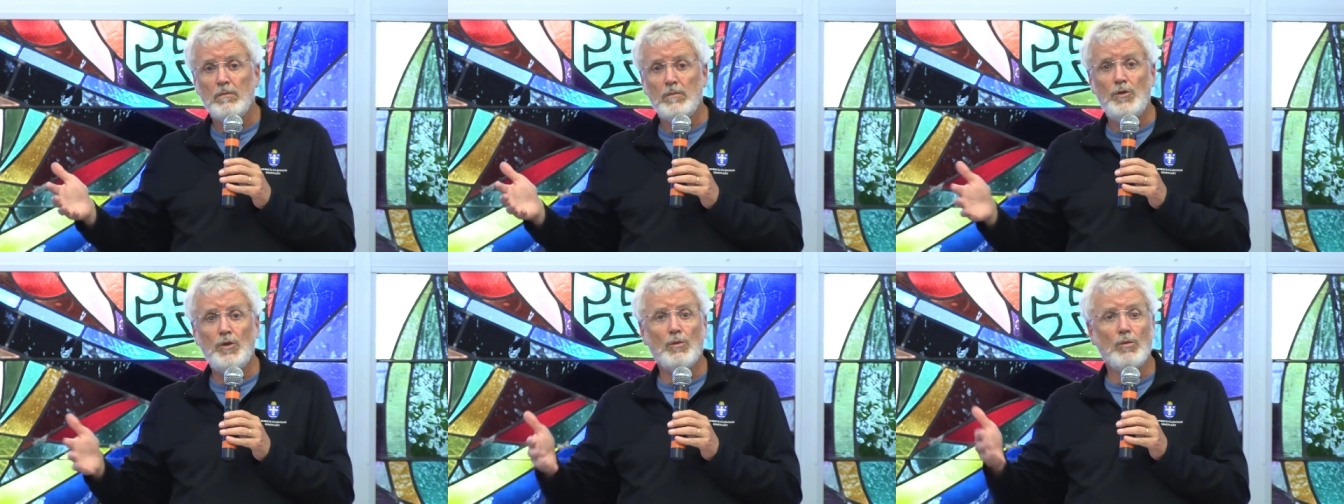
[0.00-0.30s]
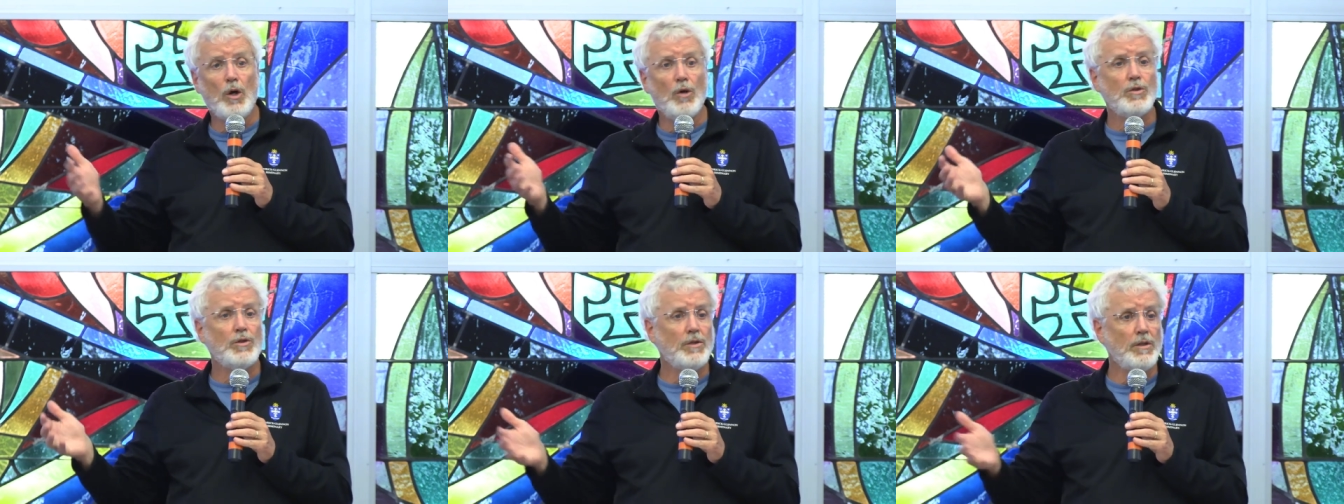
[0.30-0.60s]

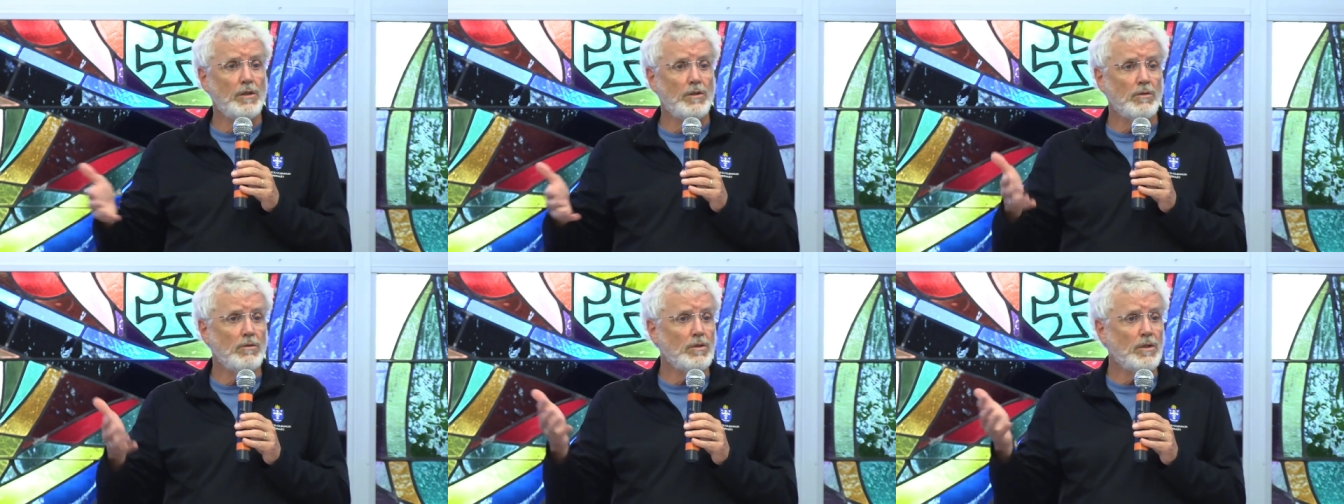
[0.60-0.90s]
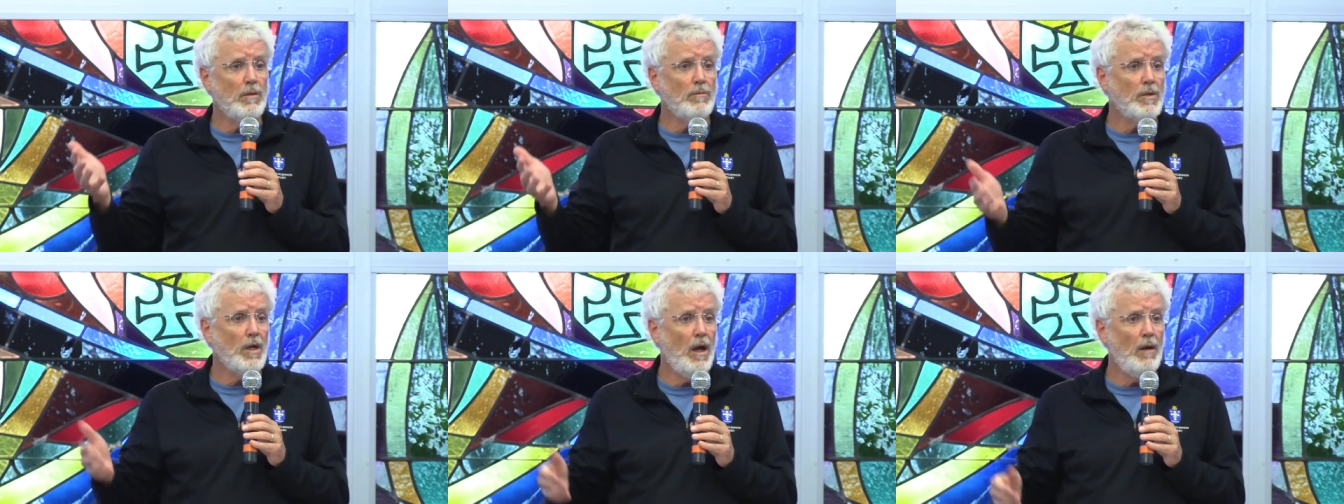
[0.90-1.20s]
neurosis or
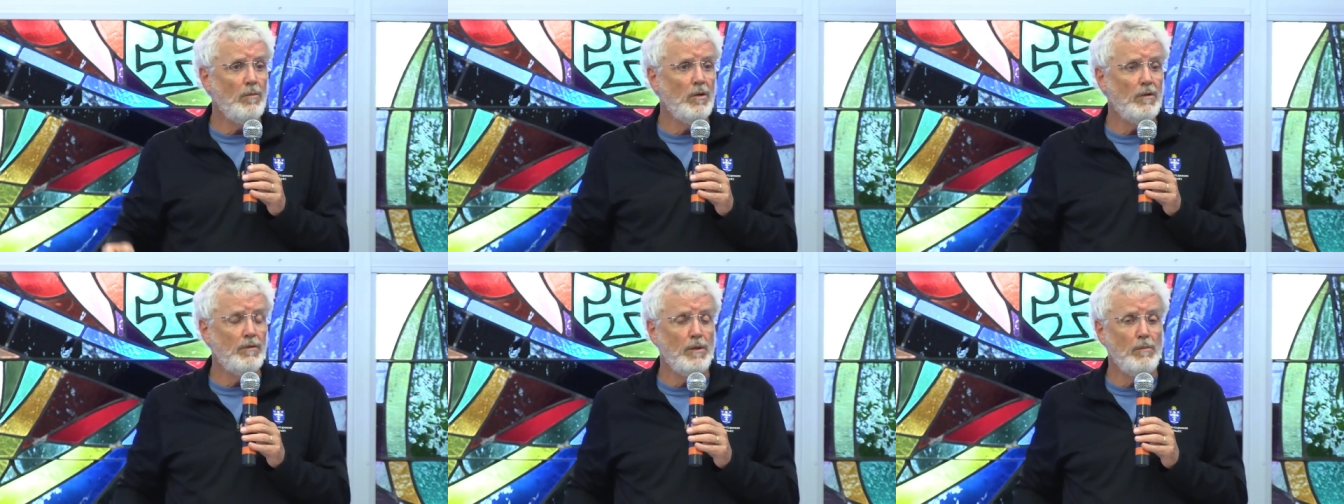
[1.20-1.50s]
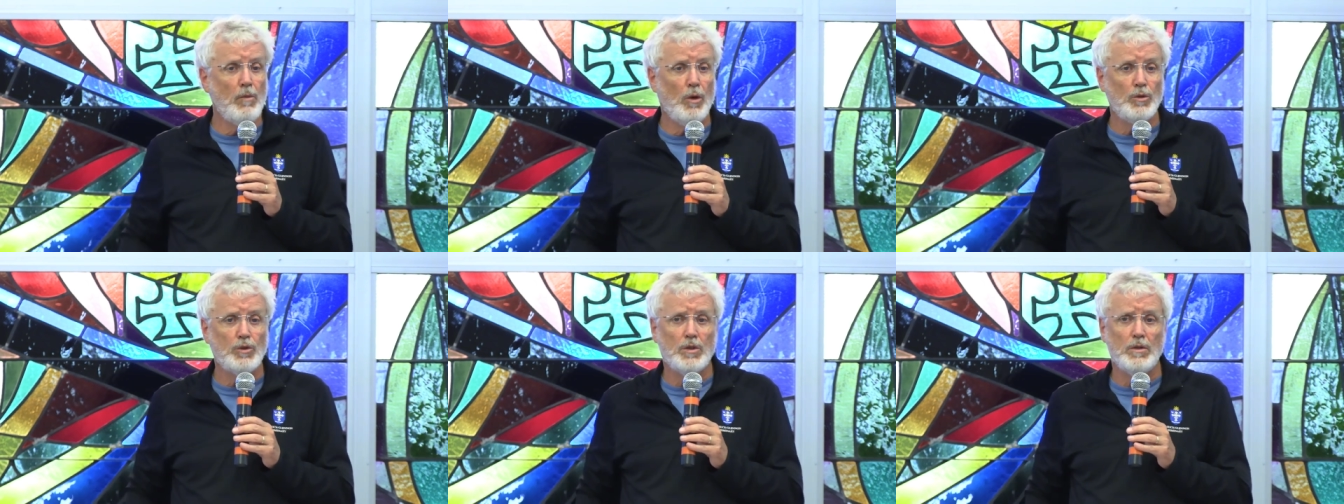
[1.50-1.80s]
some type of
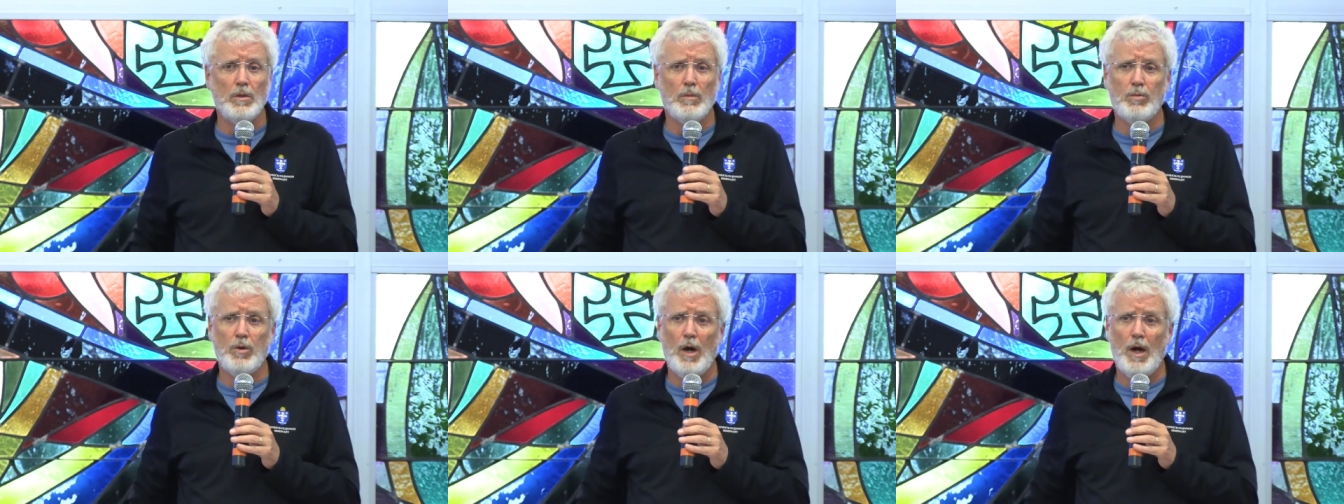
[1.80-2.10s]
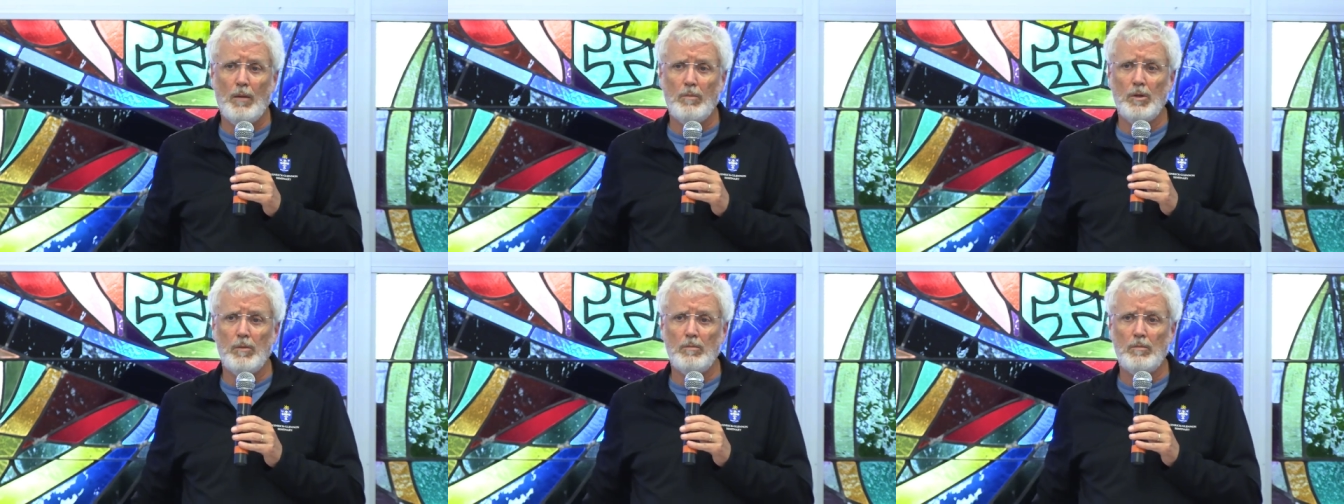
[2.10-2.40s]
emotional
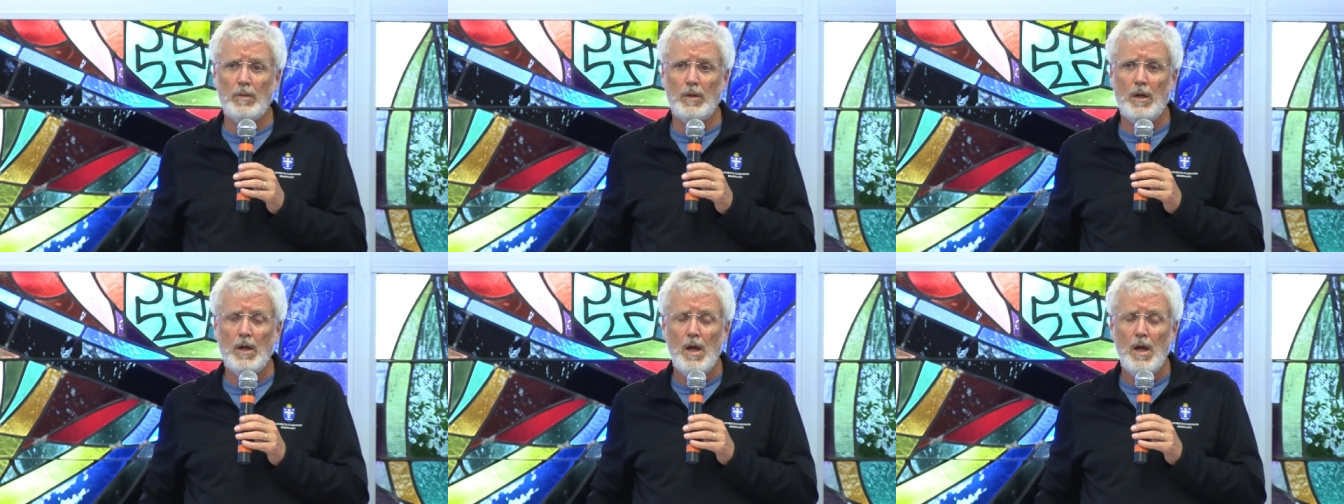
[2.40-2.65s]
problem.